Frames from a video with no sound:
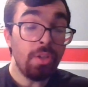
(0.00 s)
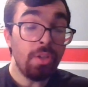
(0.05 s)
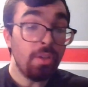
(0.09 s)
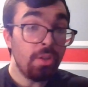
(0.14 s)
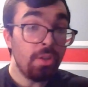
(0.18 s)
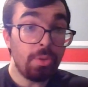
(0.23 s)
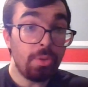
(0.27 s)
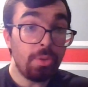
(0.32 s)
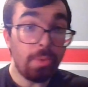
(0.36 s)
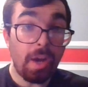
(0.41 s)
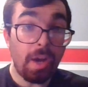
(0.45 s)

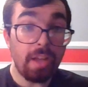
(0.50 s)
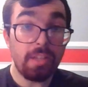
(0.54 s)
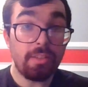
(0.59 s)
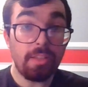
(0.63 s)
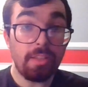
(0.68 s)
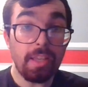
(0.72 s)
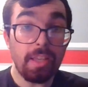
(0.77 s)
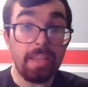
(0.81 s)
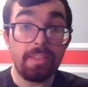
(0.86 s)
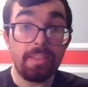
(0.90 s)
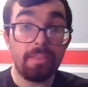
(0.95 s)
who
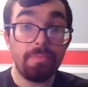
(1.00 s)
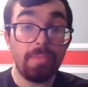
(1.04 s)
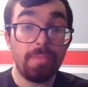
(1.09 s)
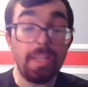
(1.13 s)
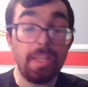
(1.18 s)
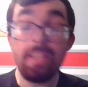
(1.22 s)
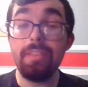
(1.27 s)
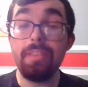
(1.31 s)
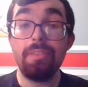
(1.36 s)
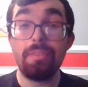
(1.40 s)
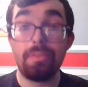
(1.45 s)
honestly is
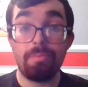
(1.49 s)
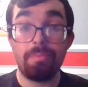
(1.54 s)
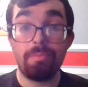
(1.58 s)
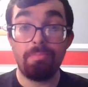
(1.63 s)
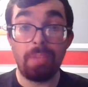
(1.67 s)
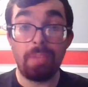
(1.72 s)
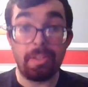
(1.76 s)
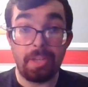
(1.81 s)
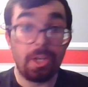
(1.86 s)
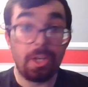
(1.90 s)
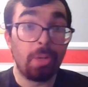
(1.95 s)
is
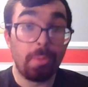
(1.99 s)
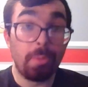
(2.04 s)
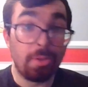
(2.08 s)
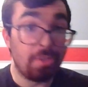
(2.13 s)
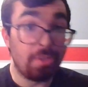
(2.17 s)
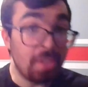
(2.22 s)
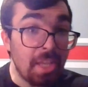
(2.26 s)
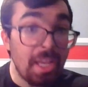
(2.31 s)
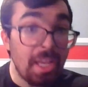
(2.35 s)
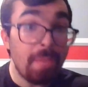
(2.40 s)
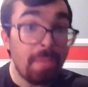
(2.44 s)
a terrible
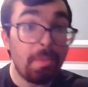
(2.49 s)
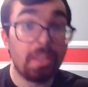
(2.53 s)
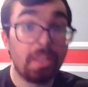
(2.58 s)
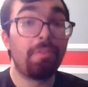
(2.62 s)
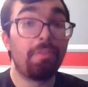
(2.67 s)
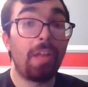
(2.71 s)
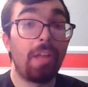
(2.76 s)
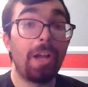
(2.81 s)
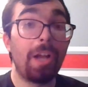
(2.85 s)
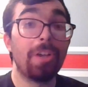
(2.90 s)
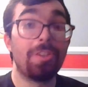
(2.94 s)
team, but the
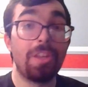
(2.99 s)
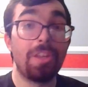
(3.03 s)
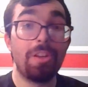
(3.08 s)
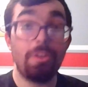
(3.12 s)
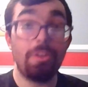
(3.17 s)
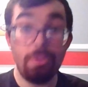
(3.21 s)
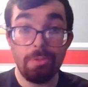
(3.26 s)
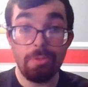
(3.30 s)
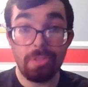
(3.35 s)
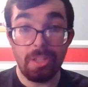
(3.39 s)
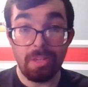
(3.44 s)
Flyers did
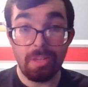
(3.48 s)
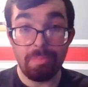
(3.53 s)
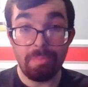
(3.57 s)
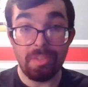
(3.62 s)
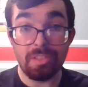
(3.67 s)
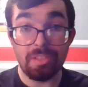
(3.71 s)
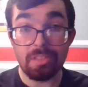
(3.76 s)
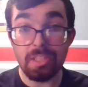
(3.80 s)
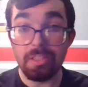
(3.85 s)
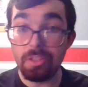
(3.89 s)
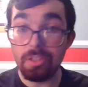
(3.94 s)
lose to them this
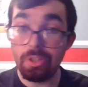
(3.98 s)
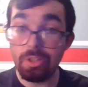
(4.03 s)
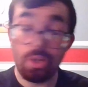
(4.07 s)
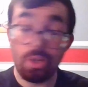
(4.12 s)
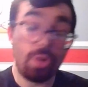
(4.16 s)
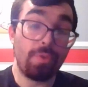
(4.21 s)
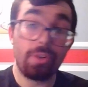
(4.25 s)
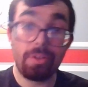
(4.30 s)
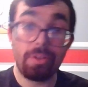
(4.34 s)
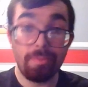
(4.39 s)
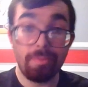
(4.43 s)
season
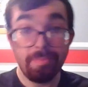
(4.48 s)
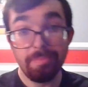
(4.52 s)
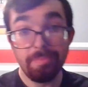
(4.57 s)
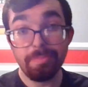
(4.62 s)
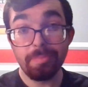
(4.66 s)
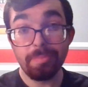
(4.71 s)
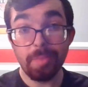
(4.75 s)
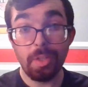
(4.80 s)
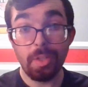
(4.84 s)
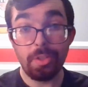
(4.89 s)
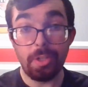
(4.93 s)
over
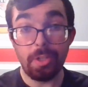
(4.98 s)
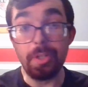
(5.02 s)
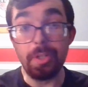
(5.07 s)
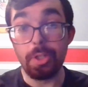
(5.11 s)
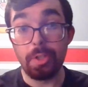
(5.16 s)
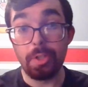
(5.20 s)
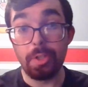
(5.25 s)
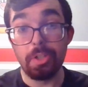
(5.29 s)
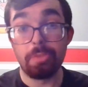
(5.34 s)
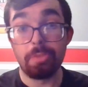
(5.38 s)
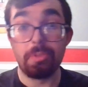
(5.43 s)
during the
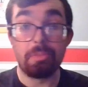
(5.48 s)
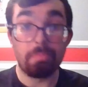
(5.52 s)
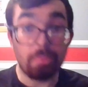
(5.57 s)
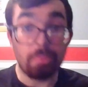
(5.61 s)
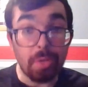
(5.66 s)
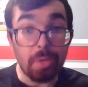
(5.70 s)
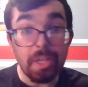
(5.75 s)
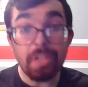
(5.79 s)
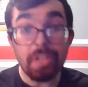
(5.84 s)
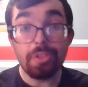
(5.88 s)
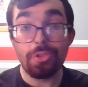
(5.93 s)
Christmas
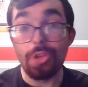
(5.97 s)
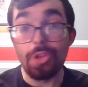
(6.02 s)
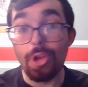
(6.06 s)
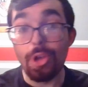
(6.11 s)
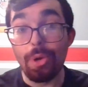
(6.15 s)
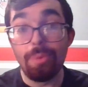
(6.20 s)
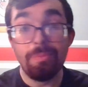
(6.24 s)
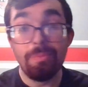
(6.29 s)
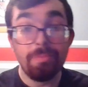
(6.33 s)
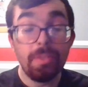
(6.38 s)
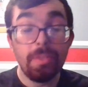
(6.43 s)
break.
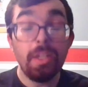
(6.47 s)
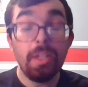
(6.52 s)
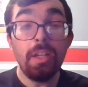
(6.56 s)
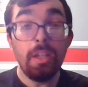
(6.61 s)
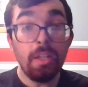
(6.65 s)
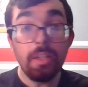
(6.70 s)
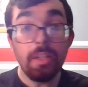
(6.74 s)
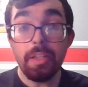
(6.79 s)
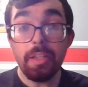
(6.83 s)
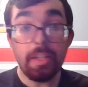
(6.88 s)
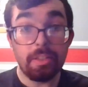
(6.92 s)
So,
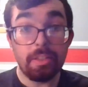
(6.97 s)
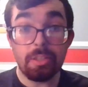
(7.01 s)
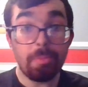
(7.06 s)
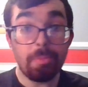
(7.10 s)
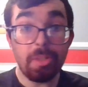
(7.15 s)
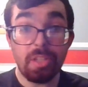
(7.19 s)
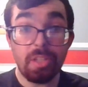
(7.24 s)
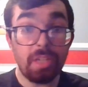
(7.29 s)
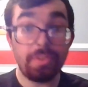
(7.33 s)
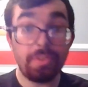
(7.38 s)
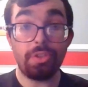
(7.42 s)
yeah, it's gonna be a
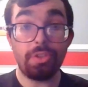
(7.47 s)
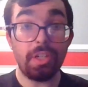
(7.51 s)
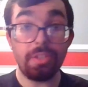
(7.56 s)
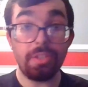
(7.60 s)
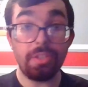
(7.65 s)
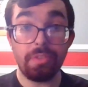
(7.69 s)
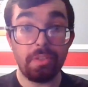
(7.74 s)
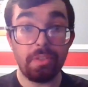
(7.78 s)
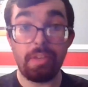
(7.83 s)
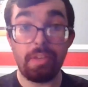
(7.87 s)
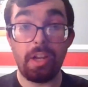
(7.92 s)
tough stretch
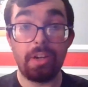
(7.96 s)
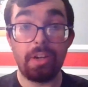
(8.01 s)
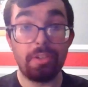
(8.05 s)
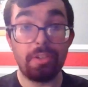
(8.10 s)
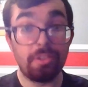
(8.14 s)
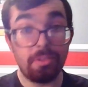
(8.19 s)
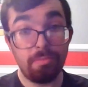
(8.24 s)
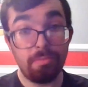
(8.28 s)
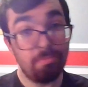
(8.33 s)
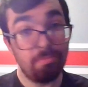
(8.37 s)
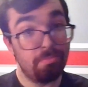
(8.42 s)
for the
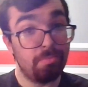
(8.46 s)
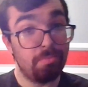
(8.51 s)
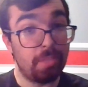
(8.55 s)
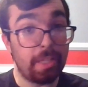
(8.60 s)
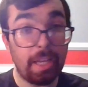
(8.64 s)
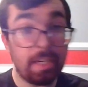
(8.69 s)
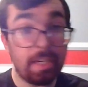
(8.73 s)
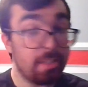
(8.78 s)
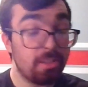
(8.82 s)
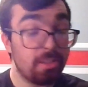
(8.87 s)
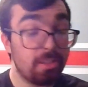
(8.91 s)
Flyers. They
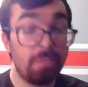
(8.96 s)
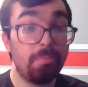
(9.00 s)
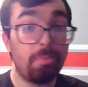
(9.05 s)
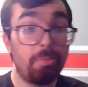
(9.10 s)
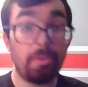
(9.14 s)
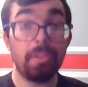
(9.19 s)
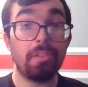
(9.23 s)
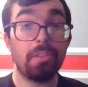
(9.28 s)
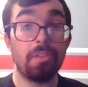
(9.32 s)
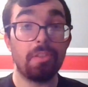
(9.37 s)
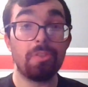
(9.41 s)
gotta get some
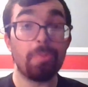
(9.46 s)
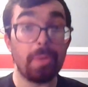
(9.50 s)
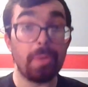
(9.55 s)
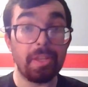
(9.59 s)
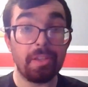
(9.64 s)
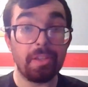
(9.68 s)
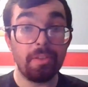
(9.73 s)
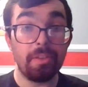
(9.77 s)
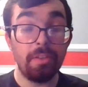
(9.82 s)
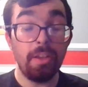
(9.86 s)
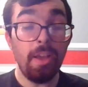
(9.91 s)
points this
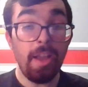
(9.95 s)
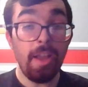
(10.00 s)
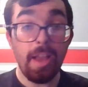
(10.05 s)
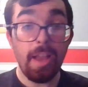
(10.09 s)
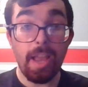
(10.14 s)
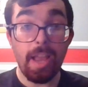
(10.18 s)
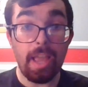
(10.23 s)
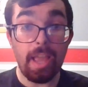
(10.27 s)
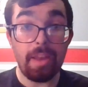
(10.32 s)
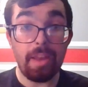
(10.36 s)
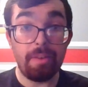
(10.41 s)
week,
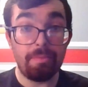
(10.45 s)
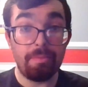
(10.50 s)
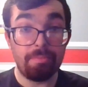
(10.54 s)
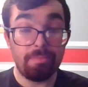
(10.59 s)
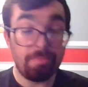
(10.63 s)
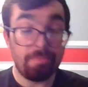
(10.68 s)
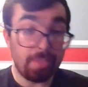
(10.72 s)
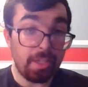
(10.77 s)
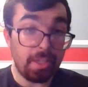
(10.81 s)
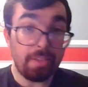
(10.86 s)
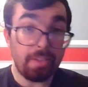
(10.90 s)
and
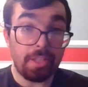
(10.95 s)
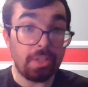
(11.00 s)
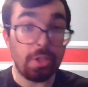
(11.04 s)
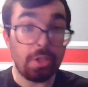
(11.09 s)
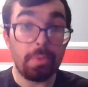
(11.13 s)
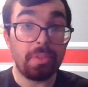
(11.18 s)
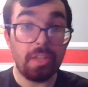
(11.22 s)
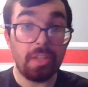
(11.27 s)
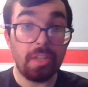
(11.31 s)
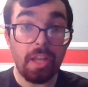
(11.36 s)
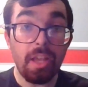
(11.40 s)
yeah, they do
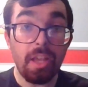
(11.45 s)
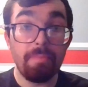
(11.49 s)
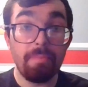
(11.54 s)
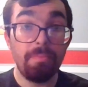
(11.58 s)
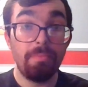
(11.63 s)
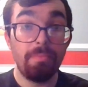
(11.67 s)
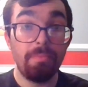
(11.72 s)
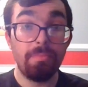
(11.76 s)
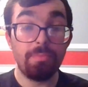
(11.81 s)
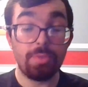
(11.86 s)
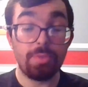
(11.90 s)
it today.
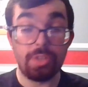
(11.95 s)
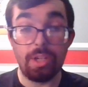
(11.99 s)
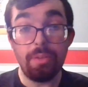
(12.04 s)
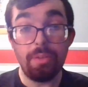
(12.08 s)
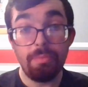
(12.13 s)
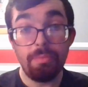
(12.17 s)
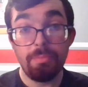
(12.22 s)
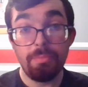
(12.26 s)
So,